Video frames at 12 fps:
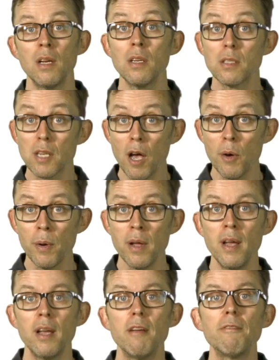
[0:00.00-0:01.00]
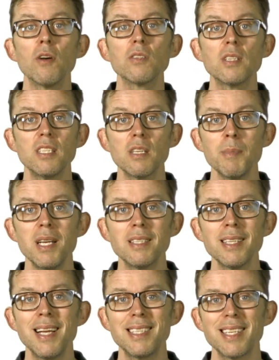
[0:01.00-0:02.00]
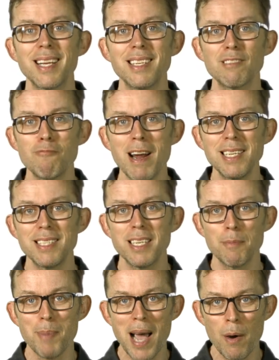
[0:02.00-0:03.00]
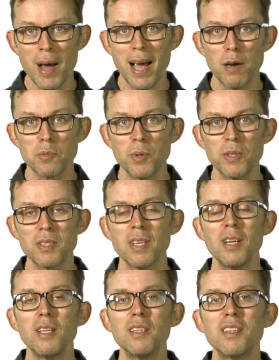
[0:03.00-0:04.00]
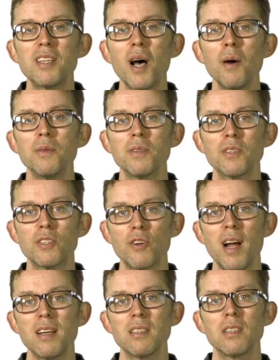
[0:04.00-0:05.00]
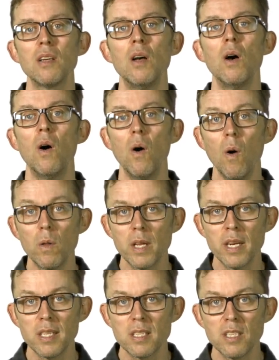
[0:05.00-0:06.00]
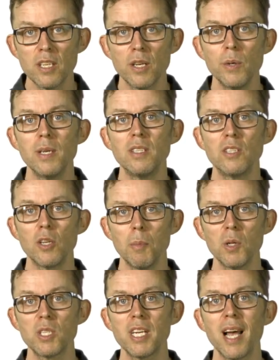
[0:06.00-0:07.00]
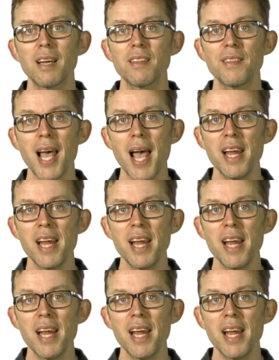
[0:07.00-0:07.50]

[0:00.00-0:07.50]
So if your system isn't hitting its rated power output, don't stress all you need to do is double check that the